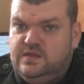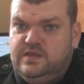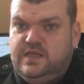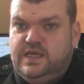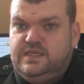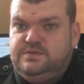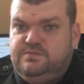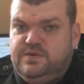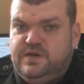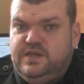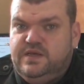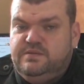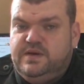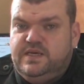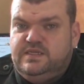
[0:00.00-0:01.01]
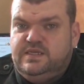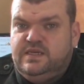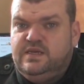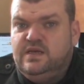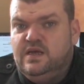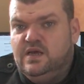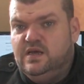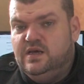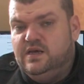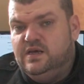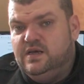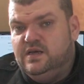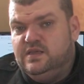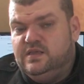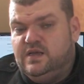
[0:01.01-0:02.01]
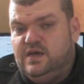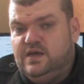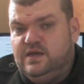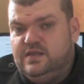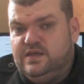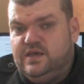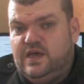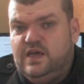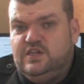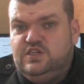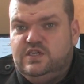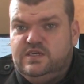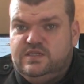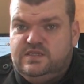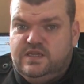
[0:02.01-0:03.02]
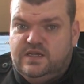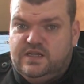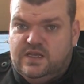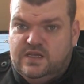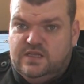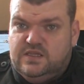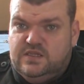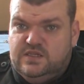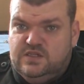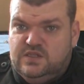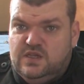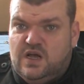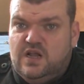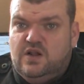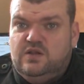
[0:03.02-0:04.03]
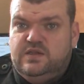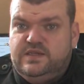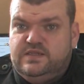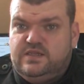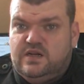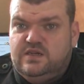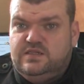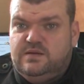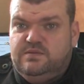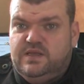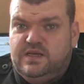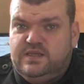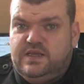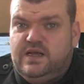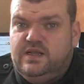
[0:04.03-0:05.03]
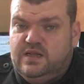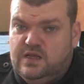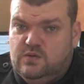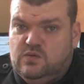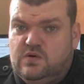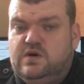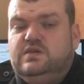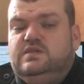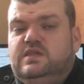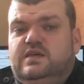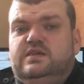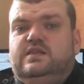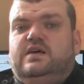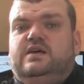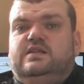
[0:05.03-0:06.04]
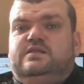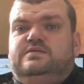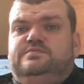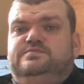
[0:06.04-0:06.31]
That's pretty amazing. The catch is that it not only starts up like that, it works like that.